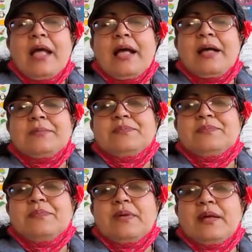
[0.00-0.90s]

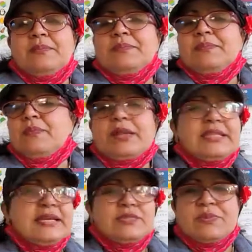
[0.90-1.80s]
um, um, what
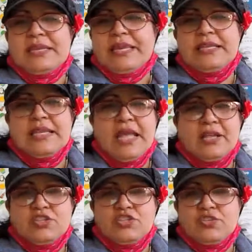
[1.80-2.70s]
things we can
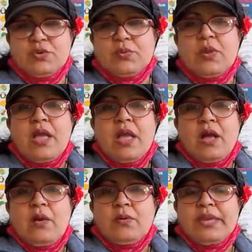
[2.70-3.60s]
do
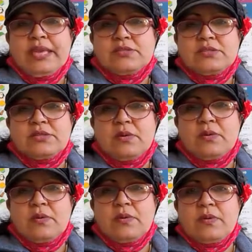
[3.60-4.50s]
okay
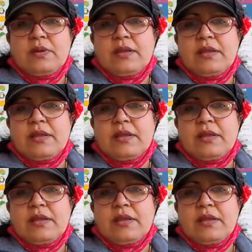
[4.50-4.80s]
so